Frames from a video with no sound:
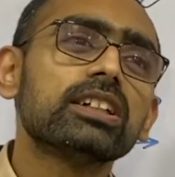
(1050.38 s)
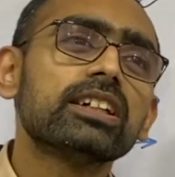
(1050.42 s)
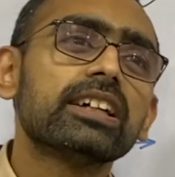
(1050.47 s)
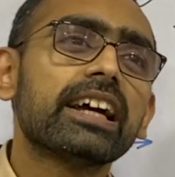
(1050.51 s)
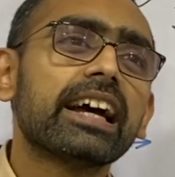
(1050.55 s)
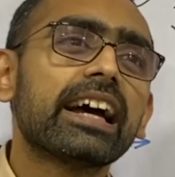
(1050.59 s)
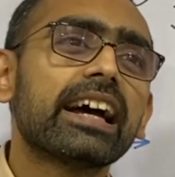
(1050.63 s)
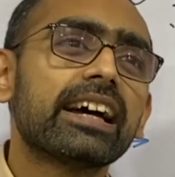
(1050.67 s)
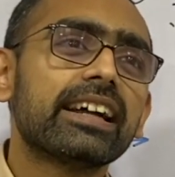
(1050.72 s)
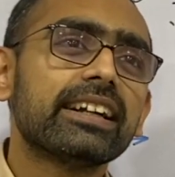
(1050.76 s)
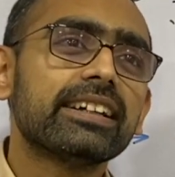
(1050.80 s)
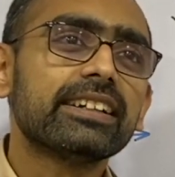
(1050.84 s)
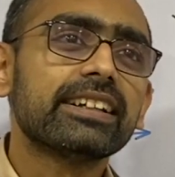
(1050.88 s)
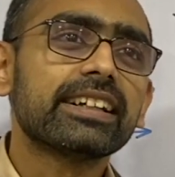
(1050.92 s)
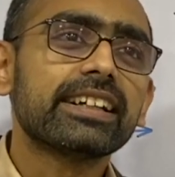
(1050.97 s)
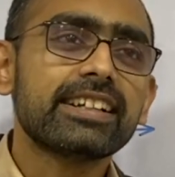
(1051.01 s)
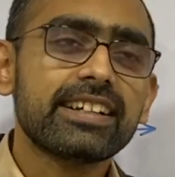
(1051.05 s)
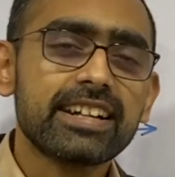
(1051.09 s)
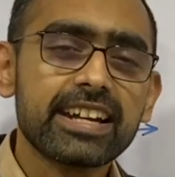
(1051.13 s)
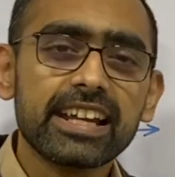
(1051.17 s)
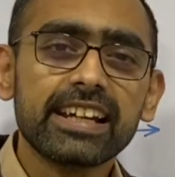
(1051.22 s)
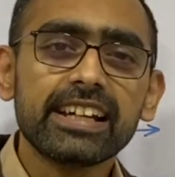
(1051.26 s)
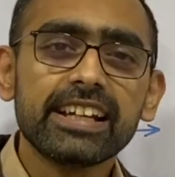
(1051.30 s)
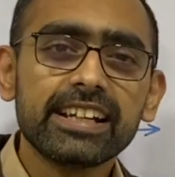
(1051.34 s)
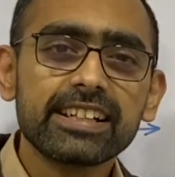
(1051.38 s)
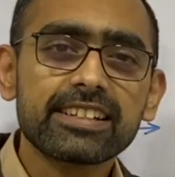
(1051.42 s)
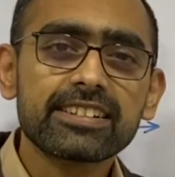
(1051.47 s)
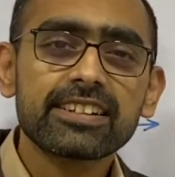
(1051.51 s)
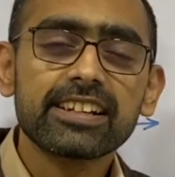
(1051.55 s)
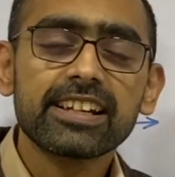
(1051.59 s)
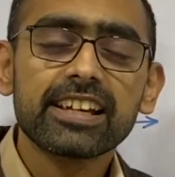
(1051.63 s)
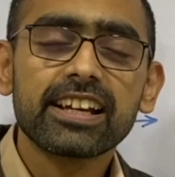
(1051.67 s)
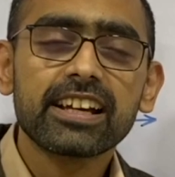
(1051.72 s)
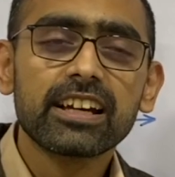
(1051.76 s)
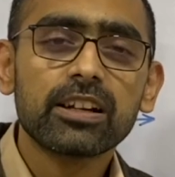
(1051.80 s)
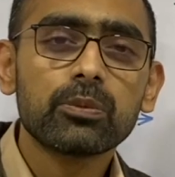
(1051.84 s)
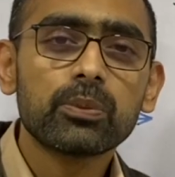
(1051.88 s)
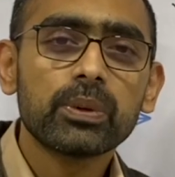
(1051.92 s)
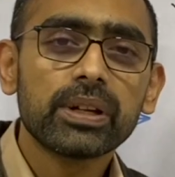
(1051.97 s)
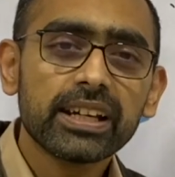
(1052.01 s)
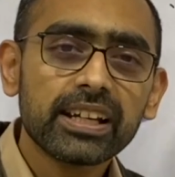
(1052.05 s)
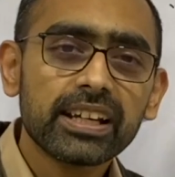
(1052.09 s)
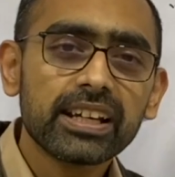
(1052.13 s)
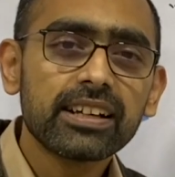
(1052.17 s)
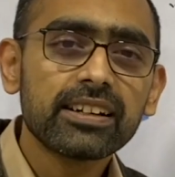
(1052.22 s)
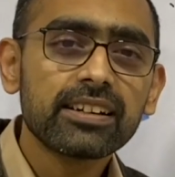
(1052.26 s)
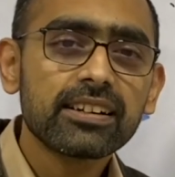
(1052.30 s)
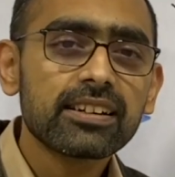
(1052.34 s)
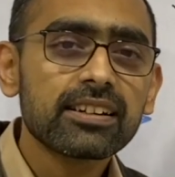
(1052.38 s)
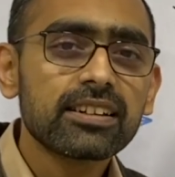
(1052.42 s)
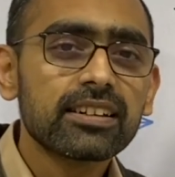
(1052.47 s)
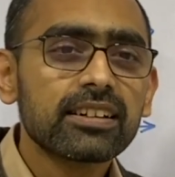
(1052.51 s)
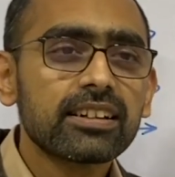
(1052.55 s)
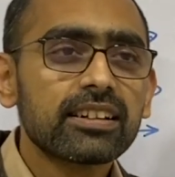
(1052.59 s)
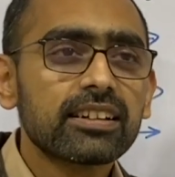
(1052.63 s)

and in Delhi it's really convenient.